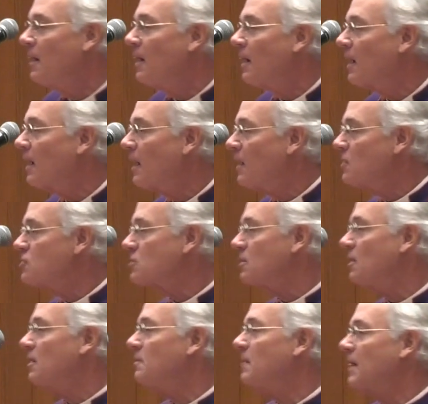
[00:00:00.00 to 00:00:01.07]
I ask
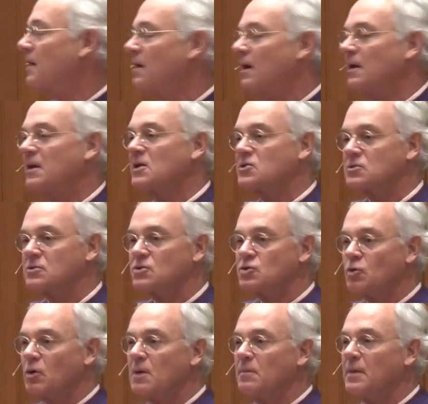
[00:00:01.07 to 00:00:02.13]
my colleagues to
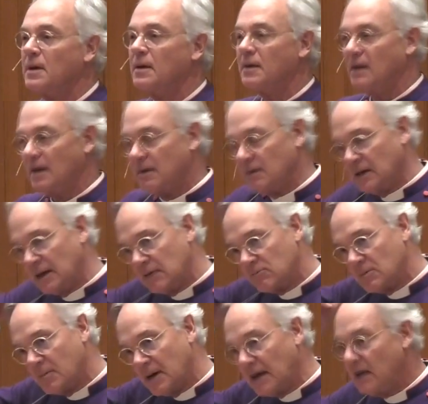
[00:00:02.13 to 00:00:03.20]
join me and
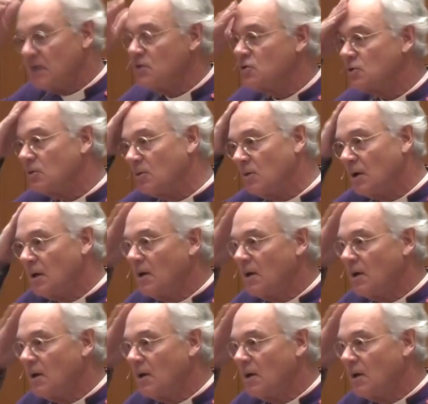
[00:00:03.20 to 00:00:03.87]
remind you